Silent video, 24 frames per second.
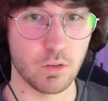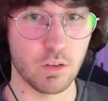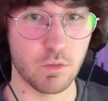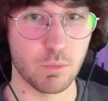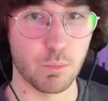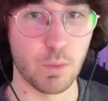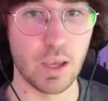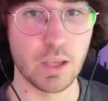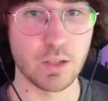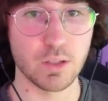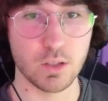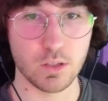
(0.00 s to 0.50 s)

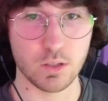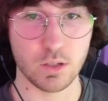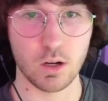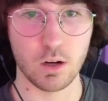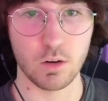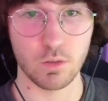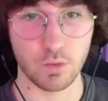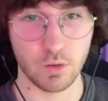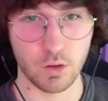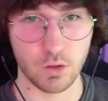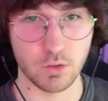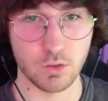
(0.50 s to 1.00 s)
basis there
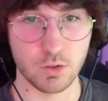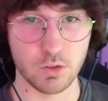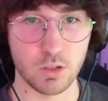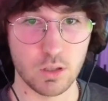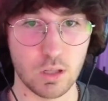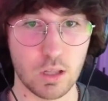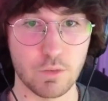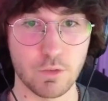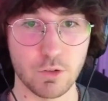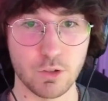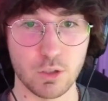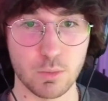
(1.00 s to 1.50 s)
for users to
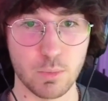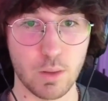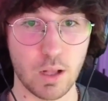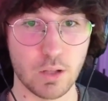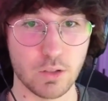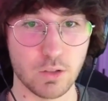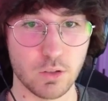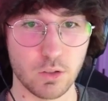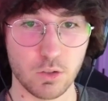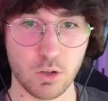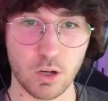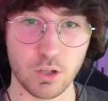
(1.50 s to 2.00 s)
leverage the
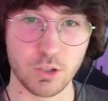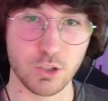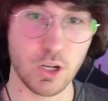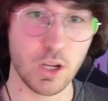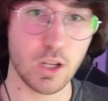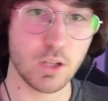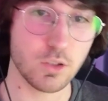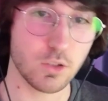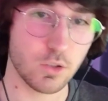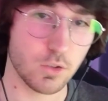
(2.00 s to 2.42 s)
balances across chains,